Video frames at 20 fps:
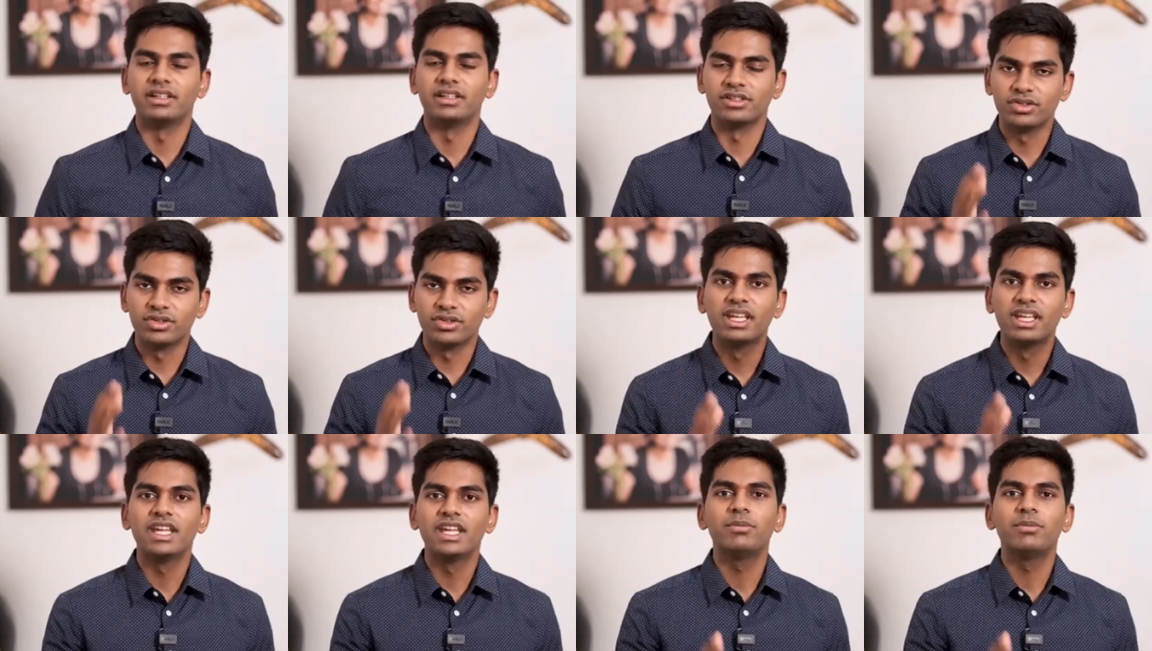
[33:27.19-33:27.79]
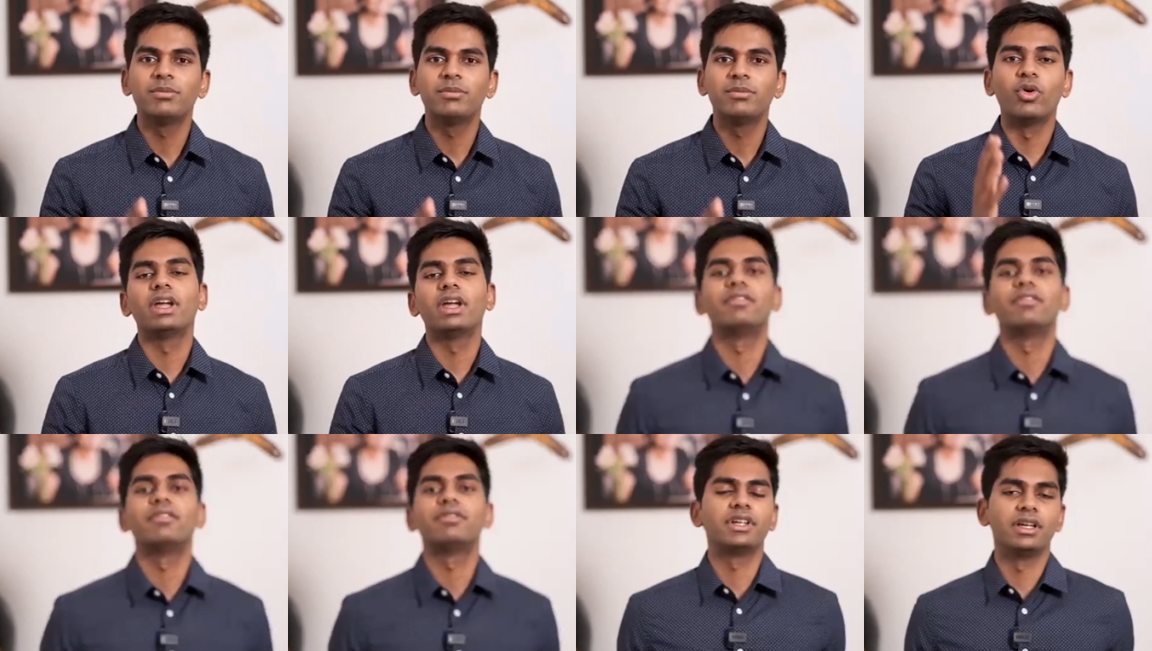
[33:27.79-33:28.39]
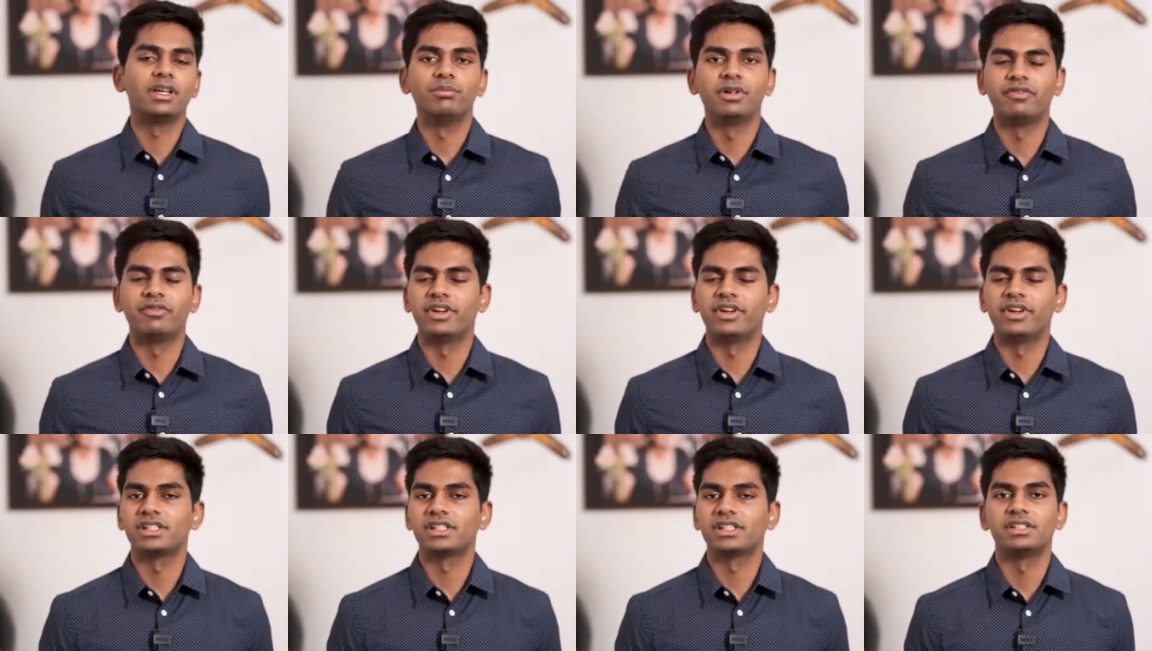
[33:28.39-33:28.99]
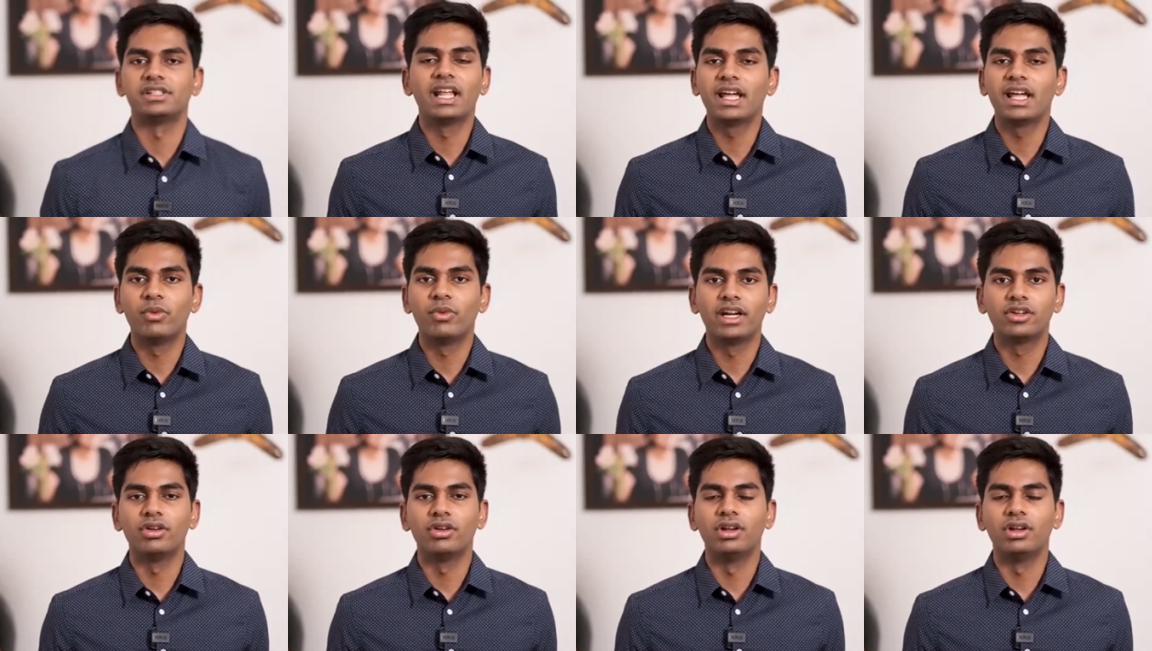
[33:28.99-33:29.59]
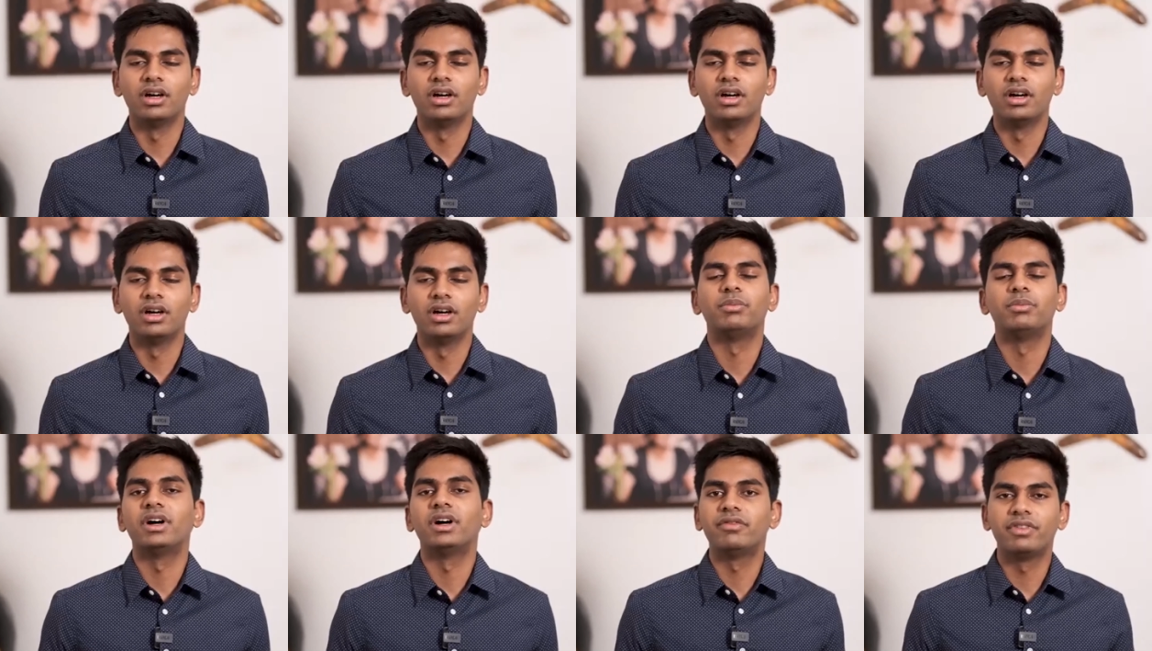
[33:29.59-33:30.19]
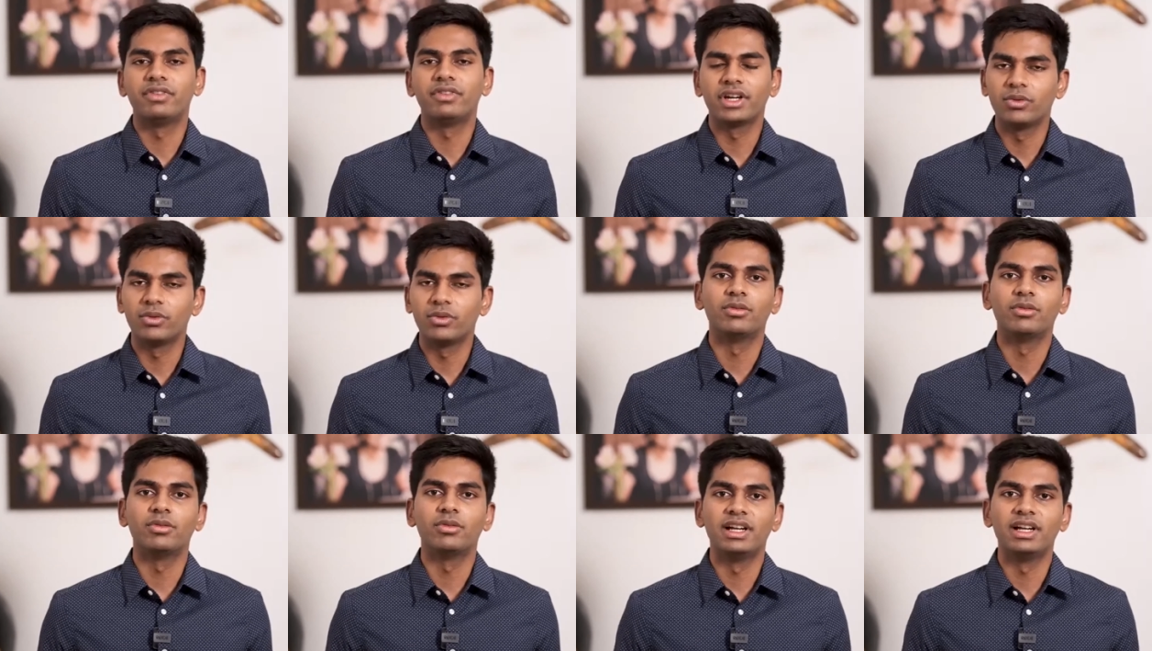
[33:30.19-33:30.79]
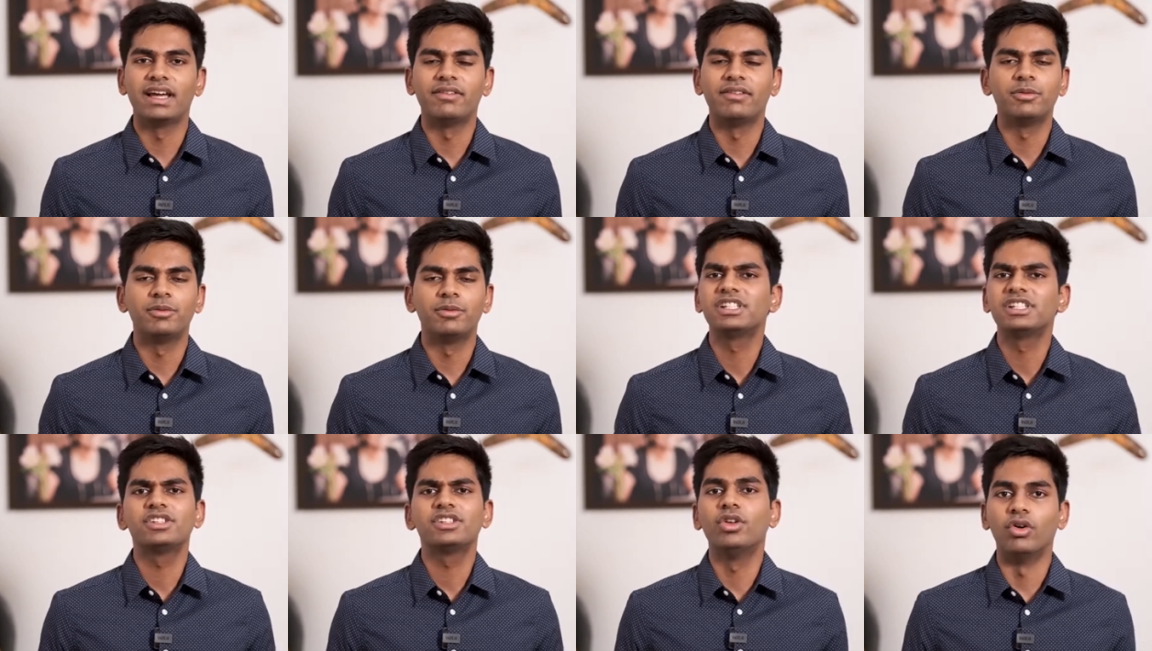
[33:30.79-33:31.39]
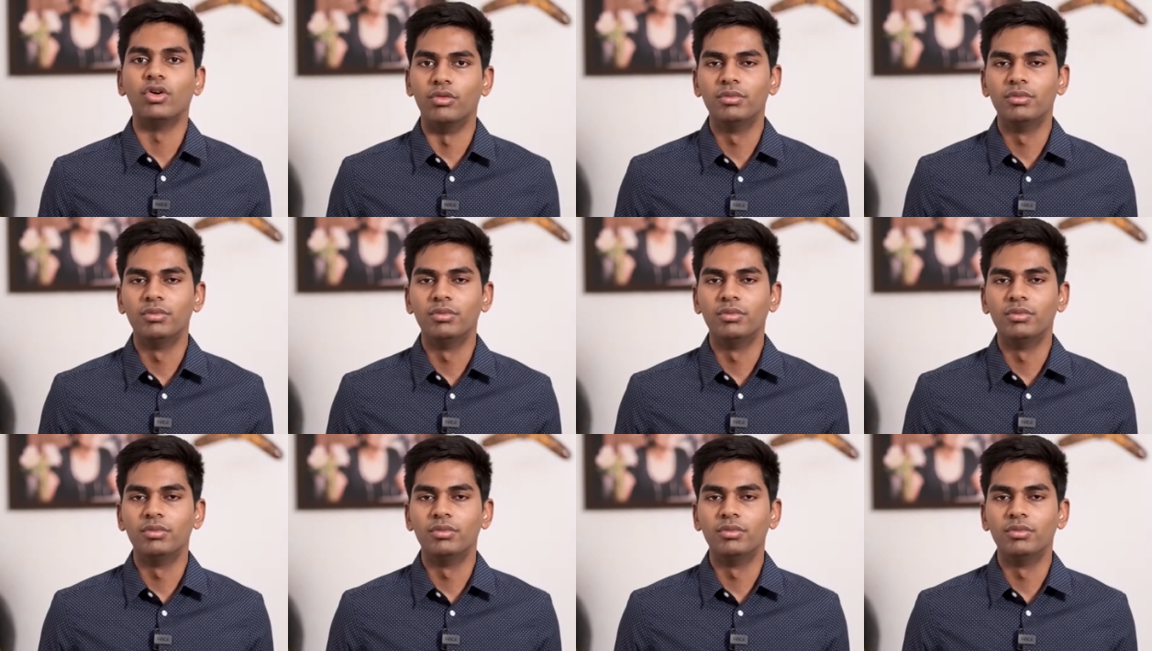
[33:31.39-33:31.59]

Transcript: So keep going after imperfection. Did I wait to learn the perfect way to build the business? No,